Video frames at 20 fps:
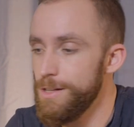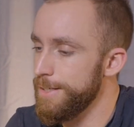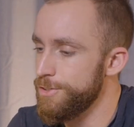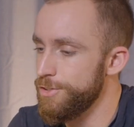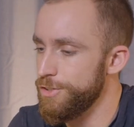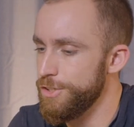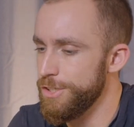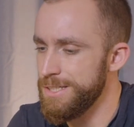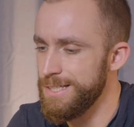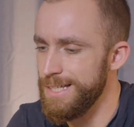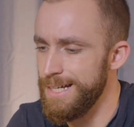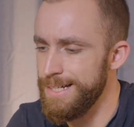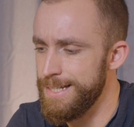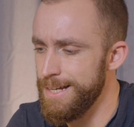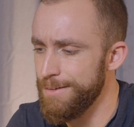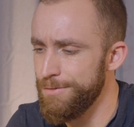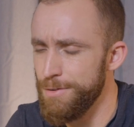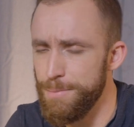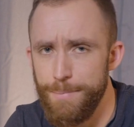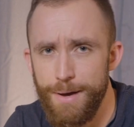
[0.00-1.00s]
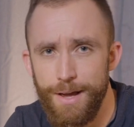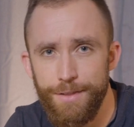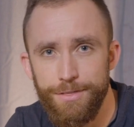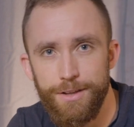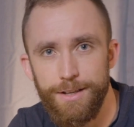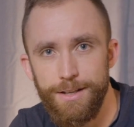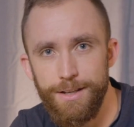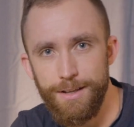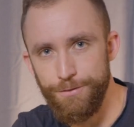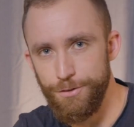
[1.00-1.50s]
It's just a different
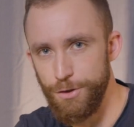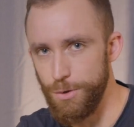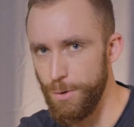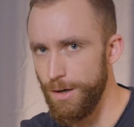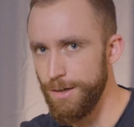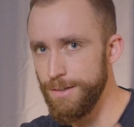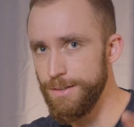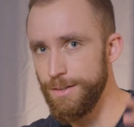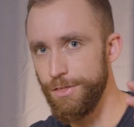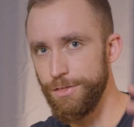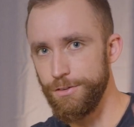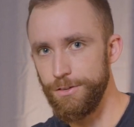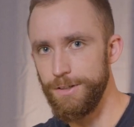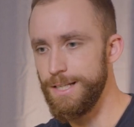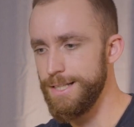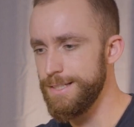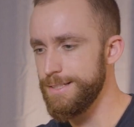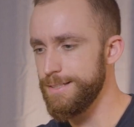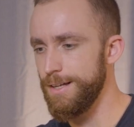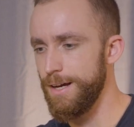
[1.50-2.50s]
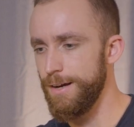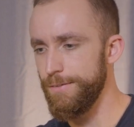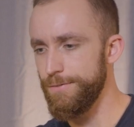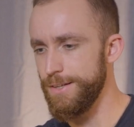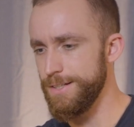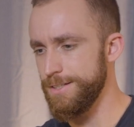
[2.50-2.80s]
method. If you are into 3D stuff,